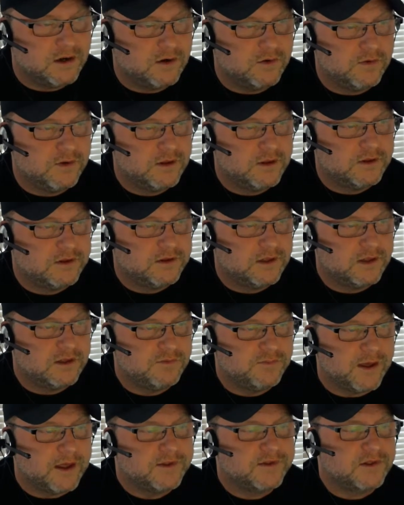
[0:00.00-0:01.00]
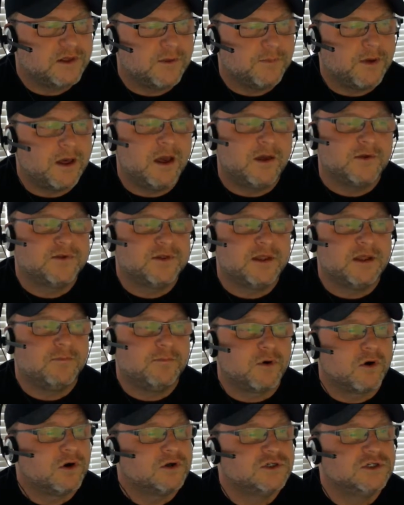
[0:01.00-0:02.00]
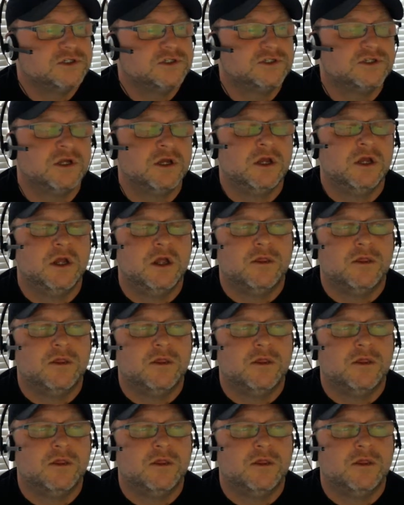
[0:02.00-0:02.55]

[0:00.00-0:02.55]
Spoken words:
is basically a policy that you purchase